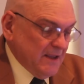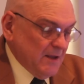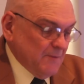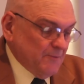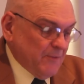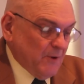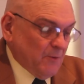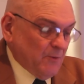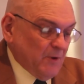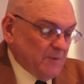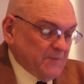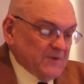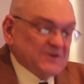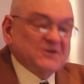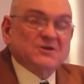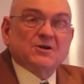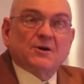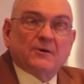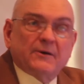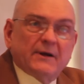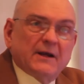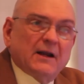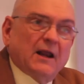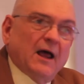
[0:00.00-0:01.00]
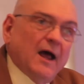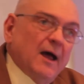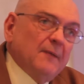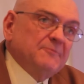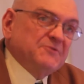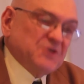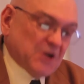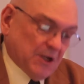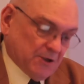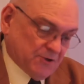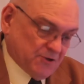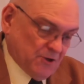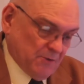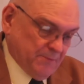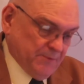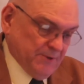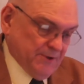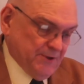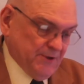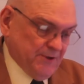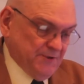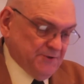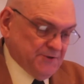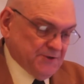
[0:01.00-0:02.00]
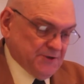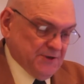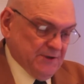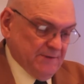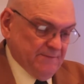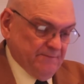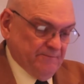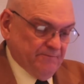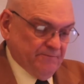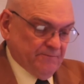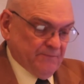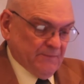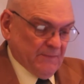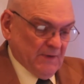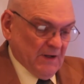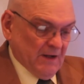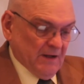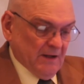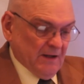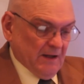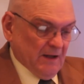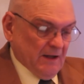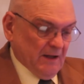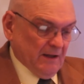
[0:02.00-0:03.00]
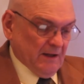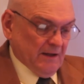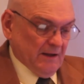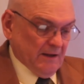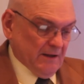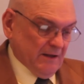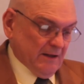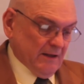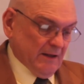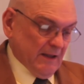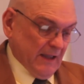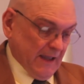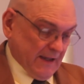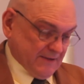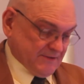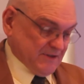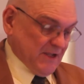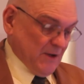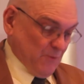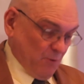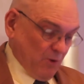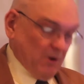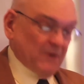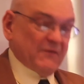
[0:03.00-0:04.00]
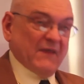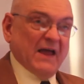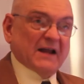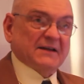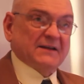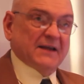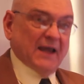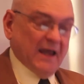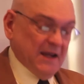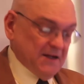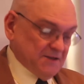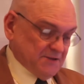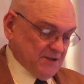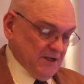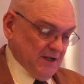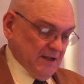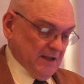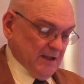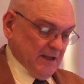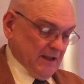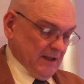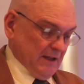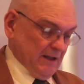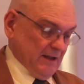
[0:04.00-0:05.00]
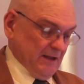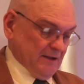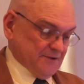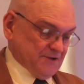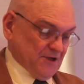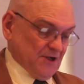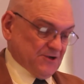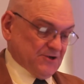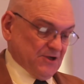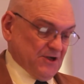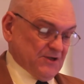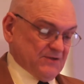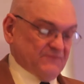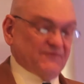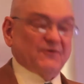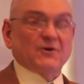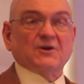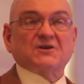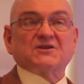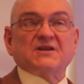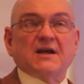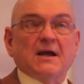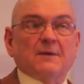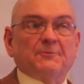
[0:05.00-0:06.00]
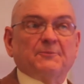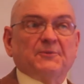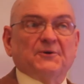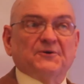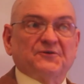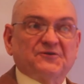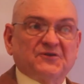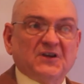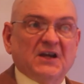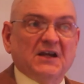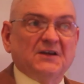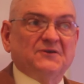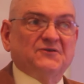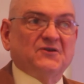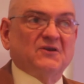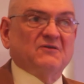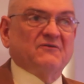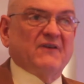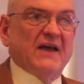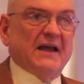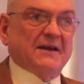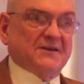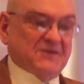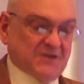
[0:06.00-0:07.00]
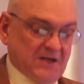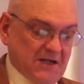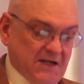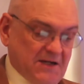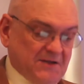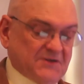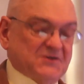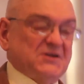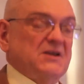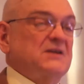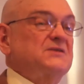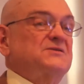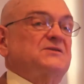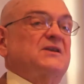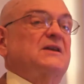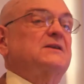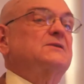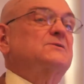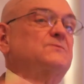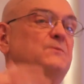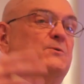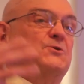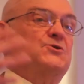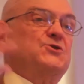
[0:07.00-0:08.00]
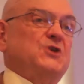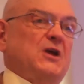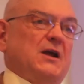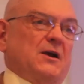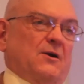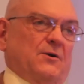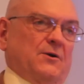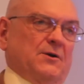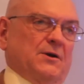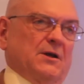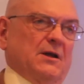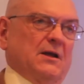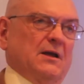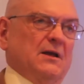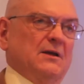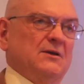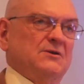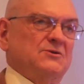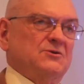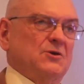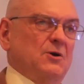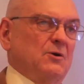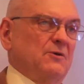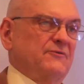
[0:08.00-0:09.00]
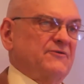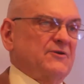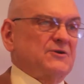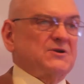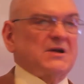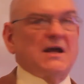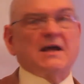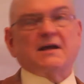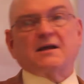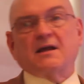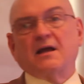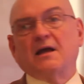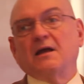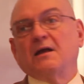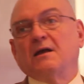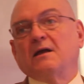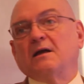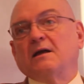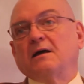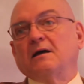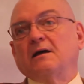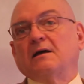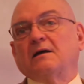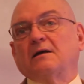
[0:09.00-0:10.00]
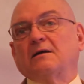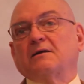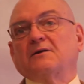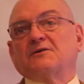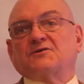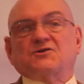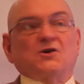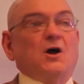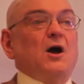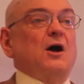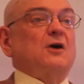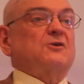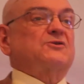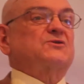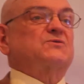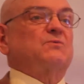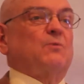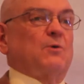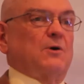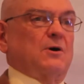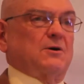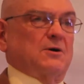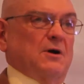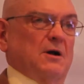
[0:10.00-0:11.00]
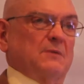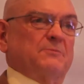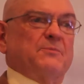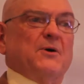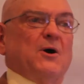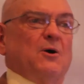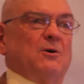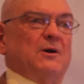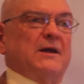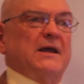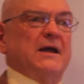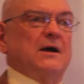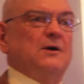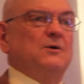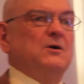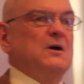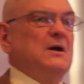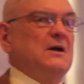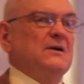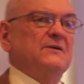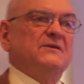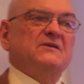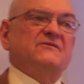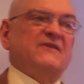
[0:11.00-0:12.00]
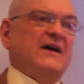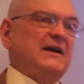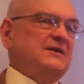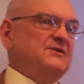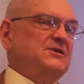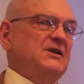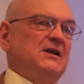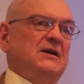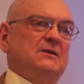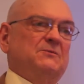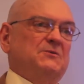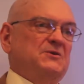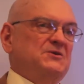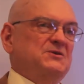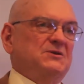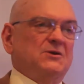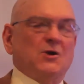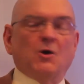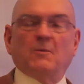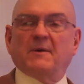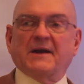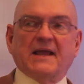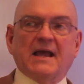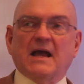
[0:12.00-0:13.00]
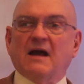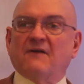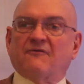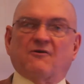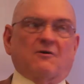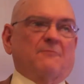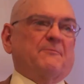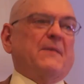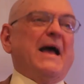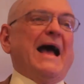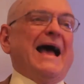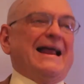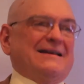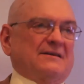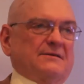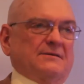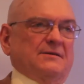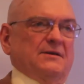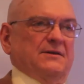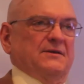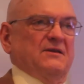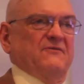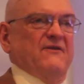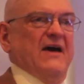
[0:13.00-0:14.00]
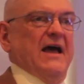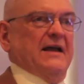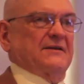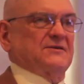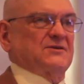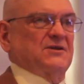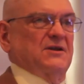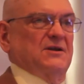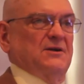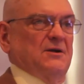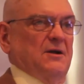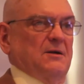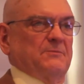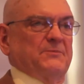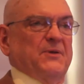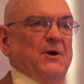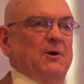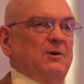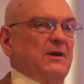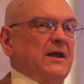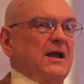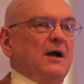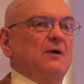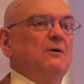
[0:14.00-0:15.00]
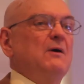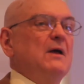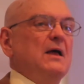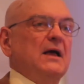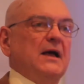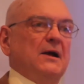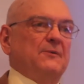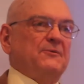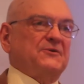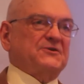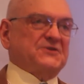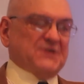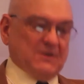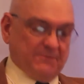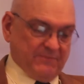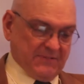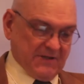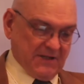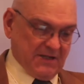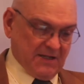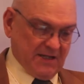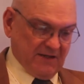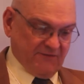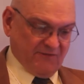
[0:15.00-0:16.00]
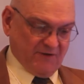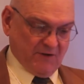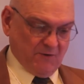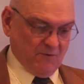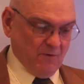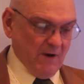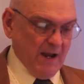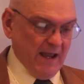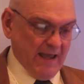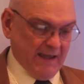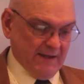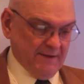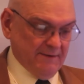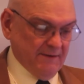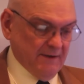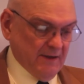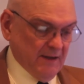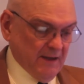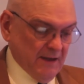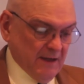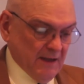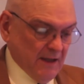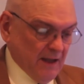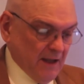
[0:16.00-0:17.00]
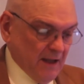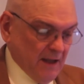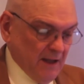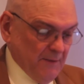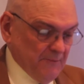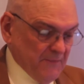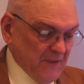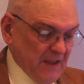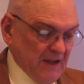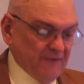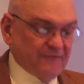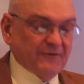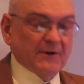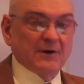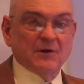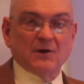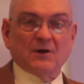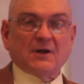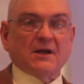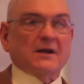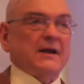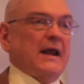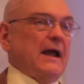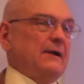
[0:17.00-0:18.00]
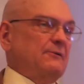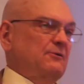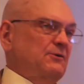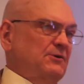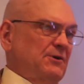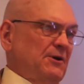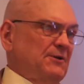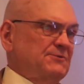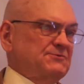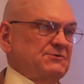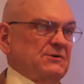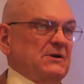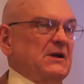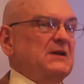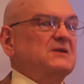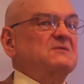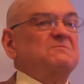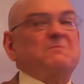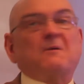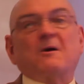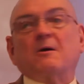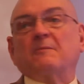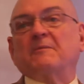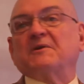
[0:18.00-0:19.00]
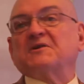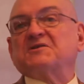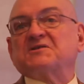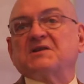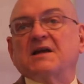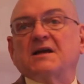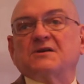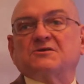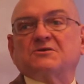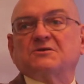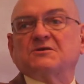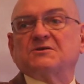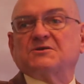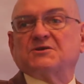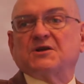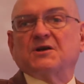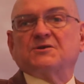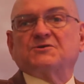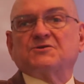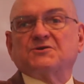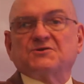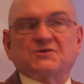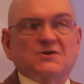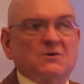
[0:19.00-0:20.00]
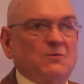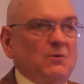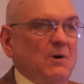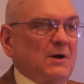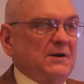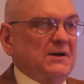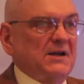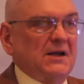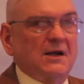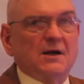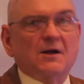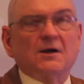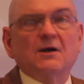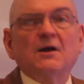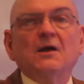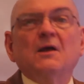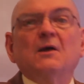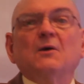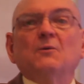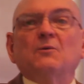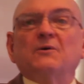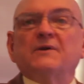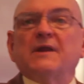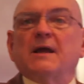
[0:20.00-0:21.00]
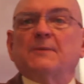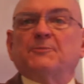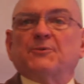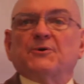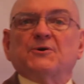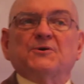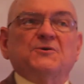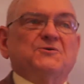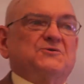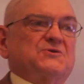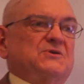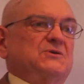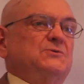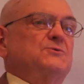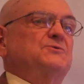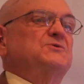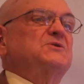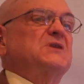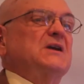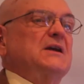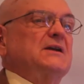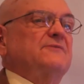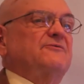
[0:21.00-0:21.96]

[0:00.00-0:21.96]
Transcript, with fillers: But when material objects are produced, uh, as they were in that case, uh, such as, for example, seeds and vaccines, these things were shared. So if you take uh, Salk's work on polio, the vaccine was, nobody ever patented the vaccine on polio, it was simply given away. Um, if we look at agricultural experiment stations, such as the one here, when they produced new seed